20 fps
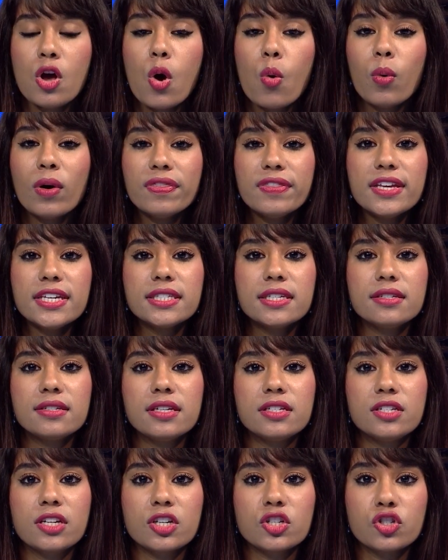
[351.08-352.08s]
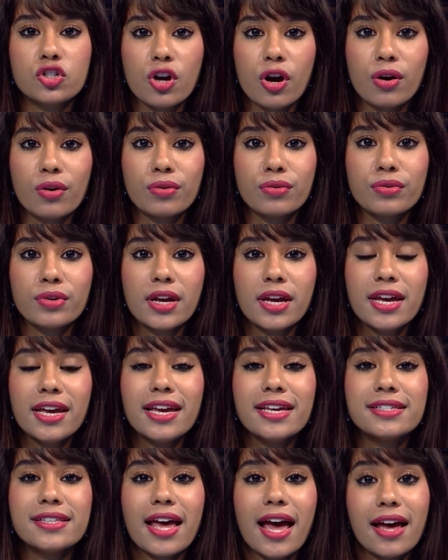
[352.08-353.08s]
What these statistics show
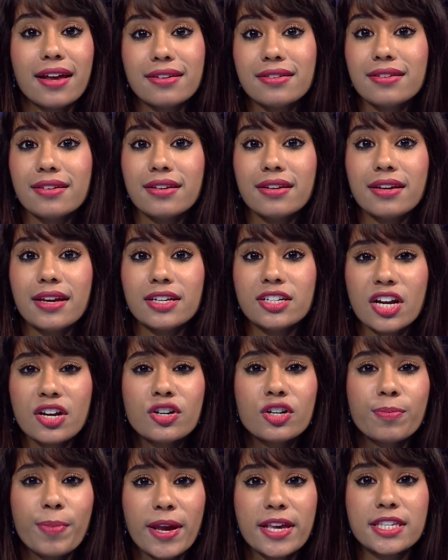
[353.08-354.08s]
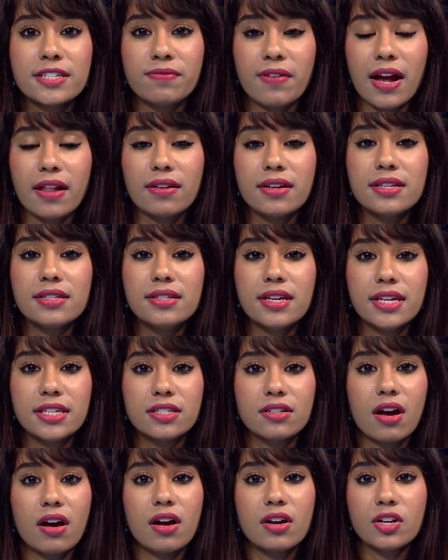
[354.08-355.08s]
is that gender-based violence is
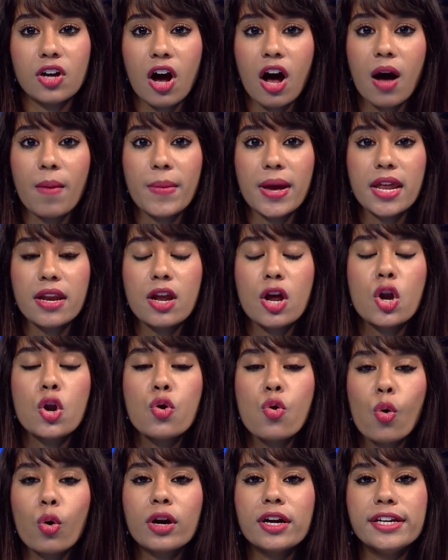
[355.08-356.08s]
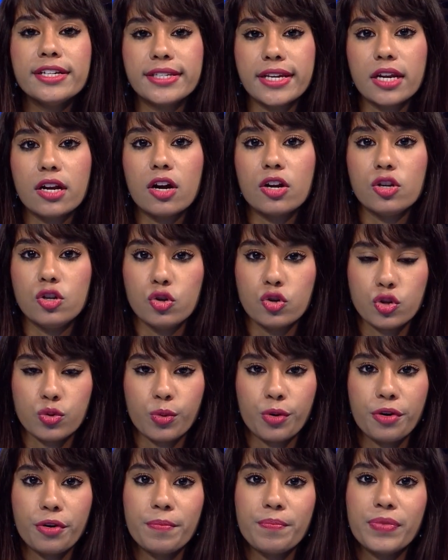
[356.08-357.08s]
not uncommon, nor is it
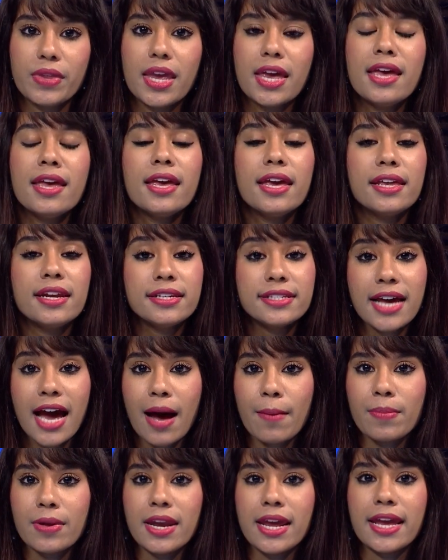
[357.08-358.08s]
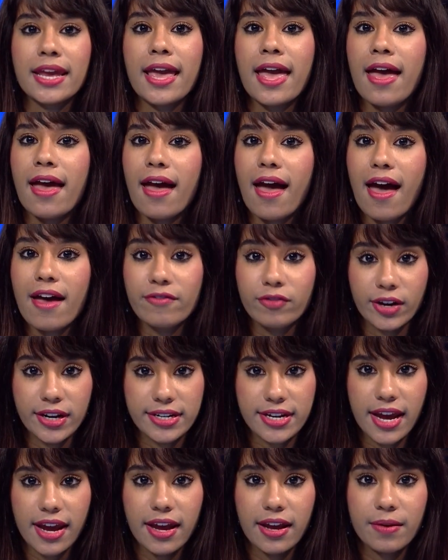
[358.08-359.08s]
unusual. It is happening every
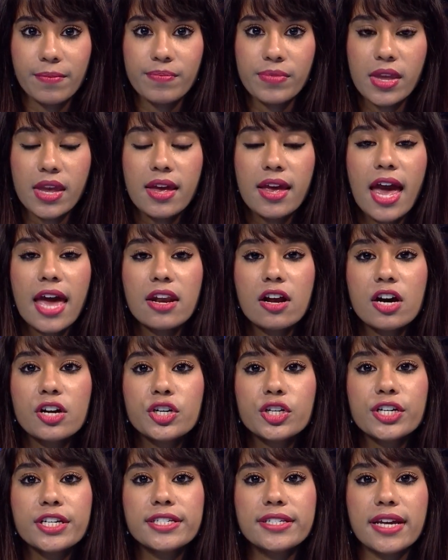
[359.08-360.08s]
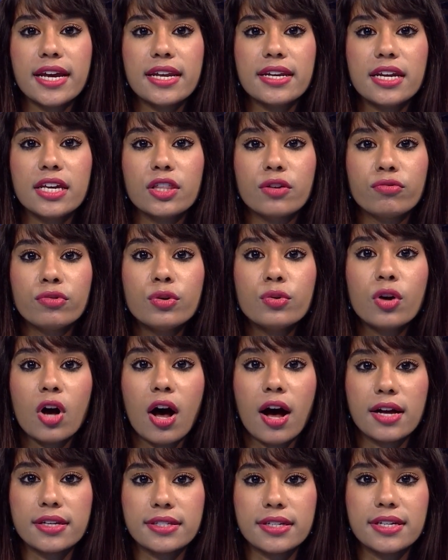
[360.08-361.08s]
day. And understanding the root
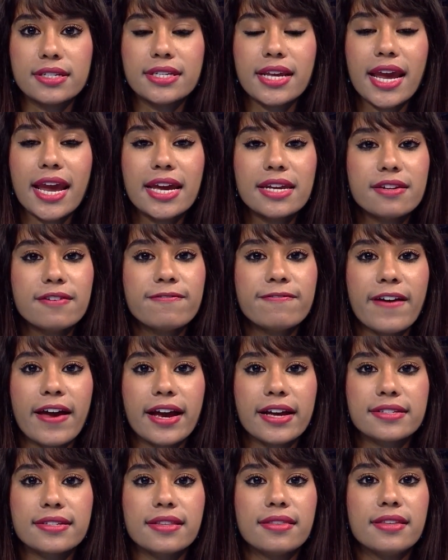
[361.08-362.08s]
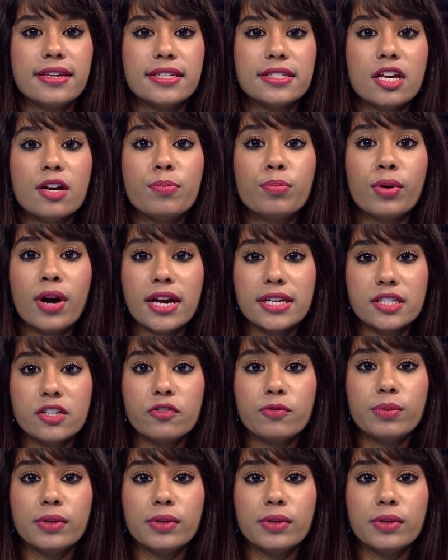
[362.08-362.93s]
causes and effects that these oppressive